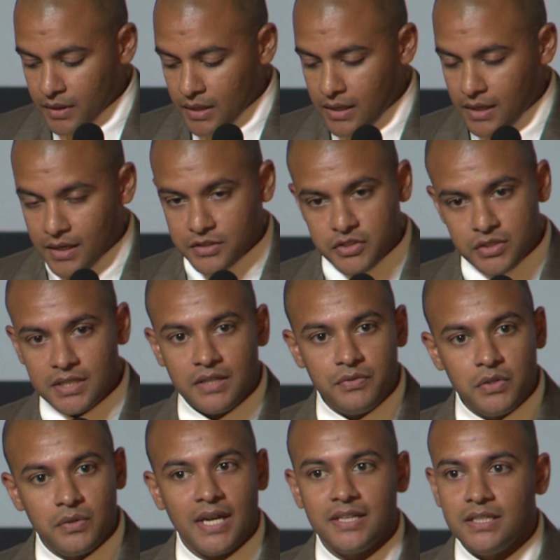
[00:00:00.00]
Just to give
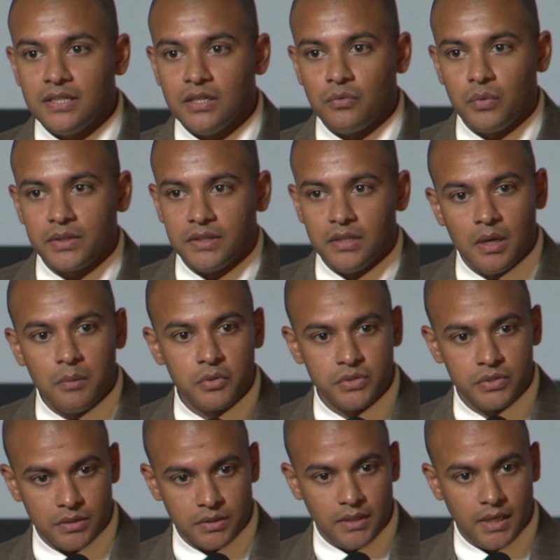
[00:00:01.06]
you an idea of what the numbers
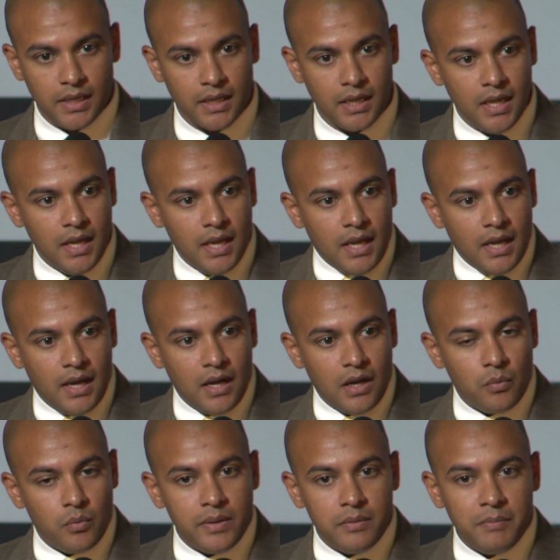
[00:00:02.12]
look like,
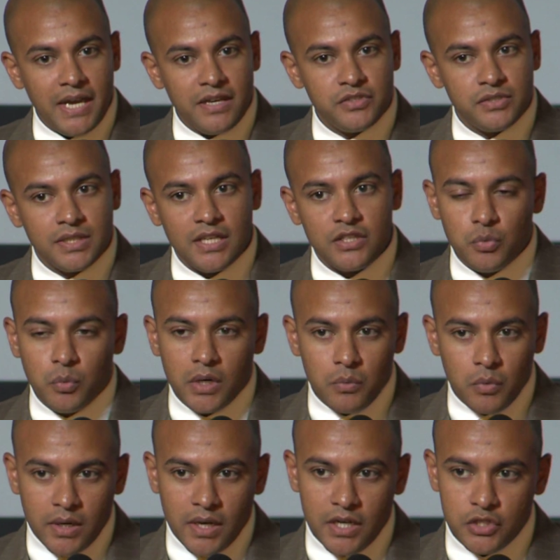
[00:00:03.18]
we managed to get
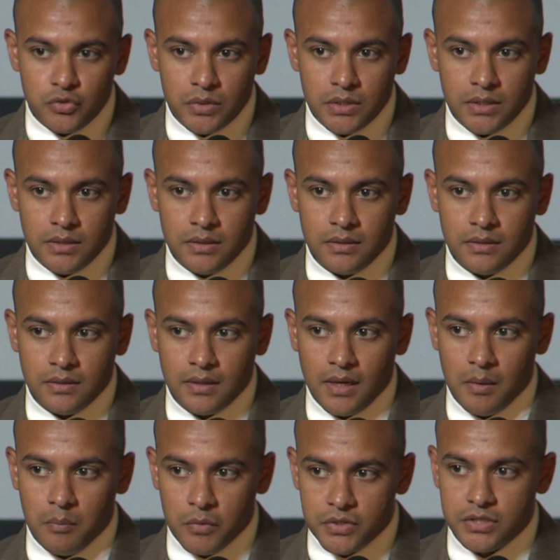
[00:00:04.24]
2,100
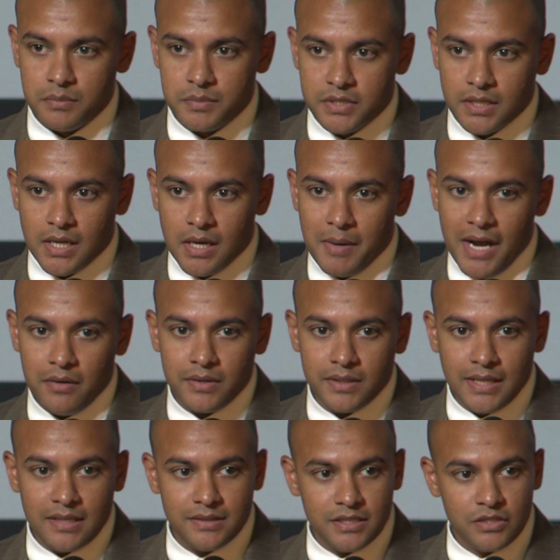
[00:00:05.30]
Muslims to come out in
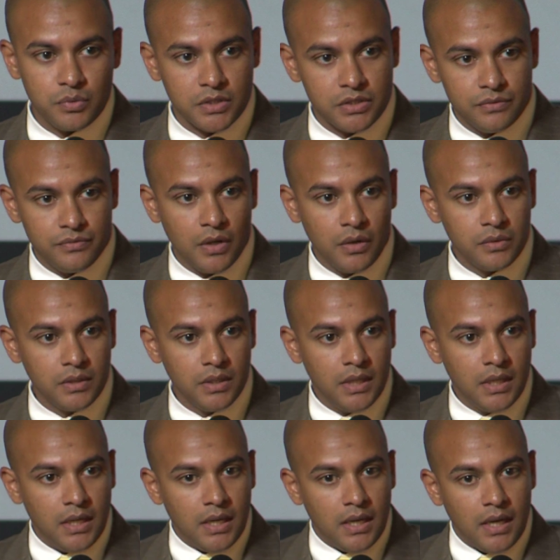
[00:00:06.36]
that district to vote.
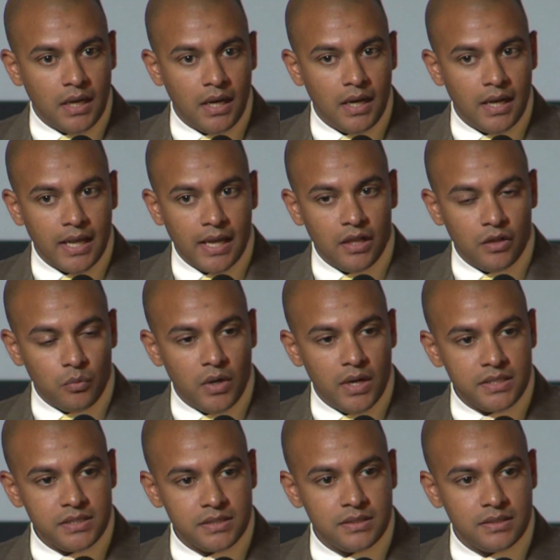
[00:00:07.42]
Alan
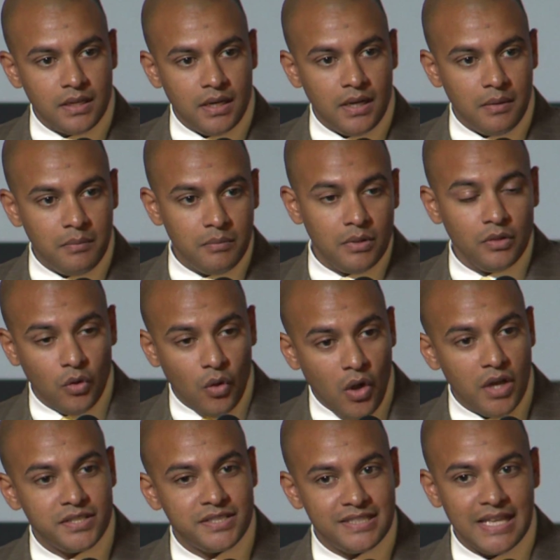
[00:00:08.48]
West
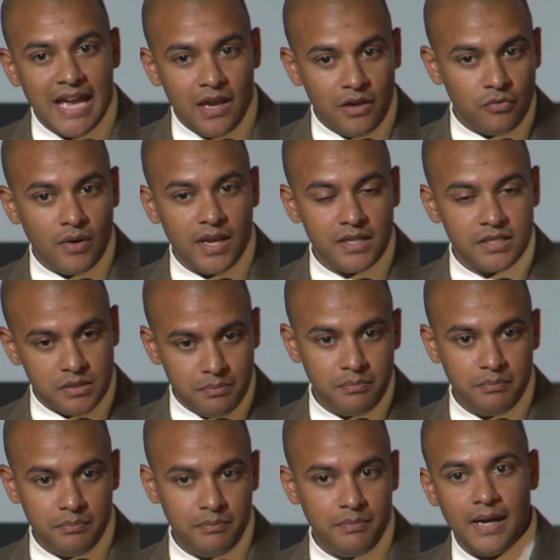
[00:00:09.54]
lost that race
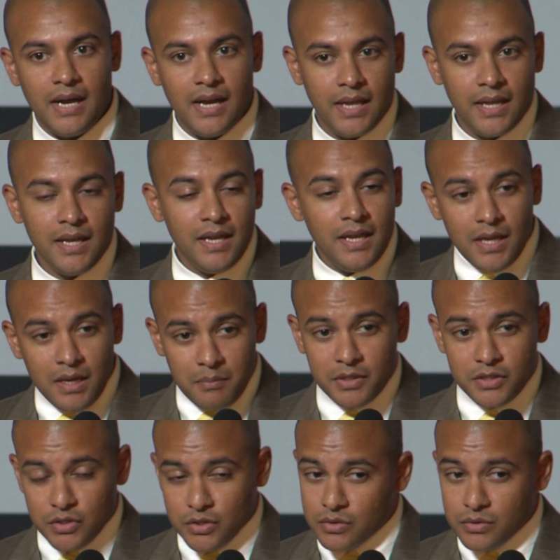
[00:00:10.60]
by
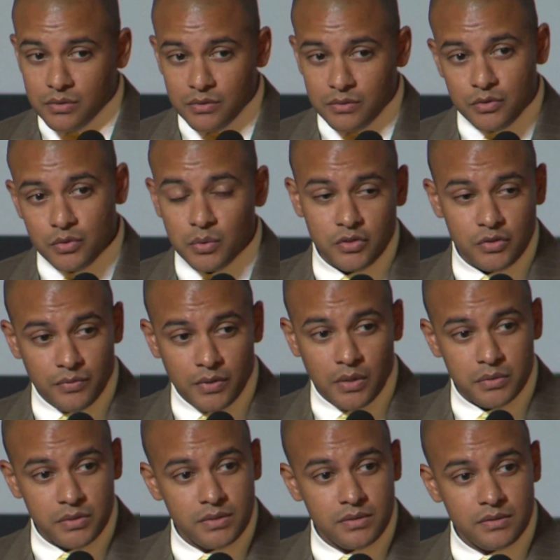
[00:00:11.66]
just 200
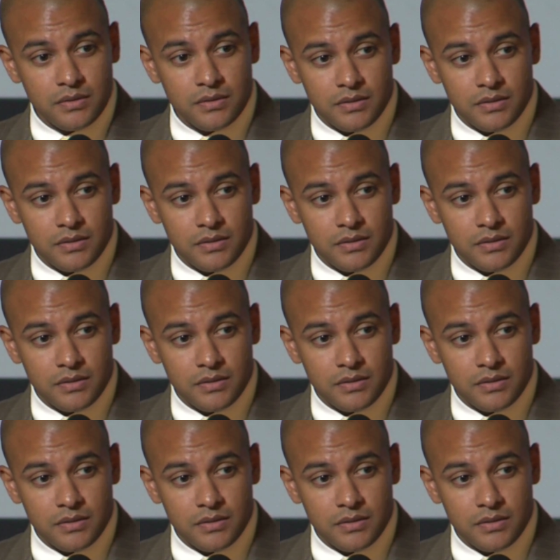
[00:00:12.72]
votes.